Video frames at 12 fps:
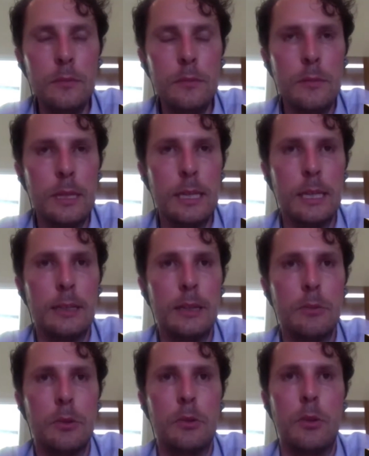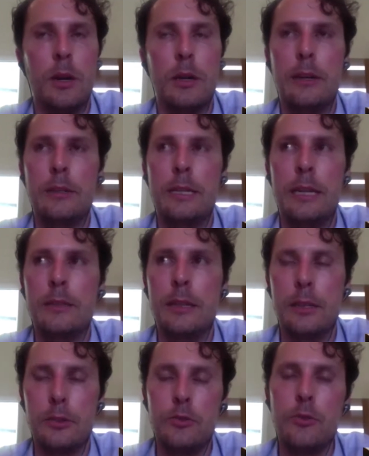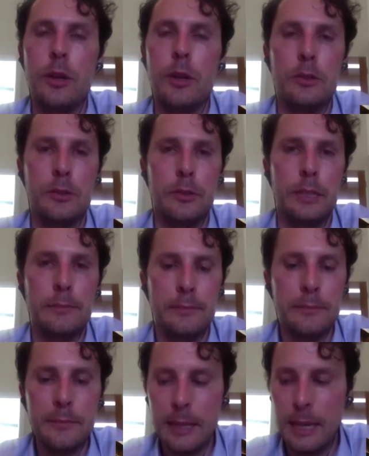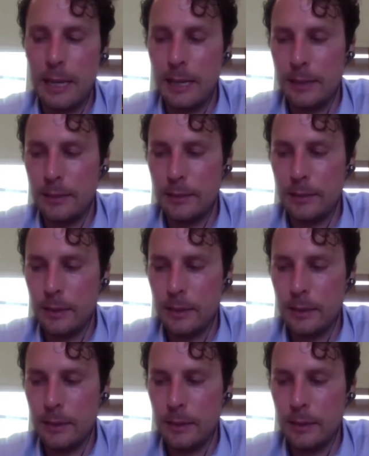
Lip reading: They required hair testing as a drug screen, and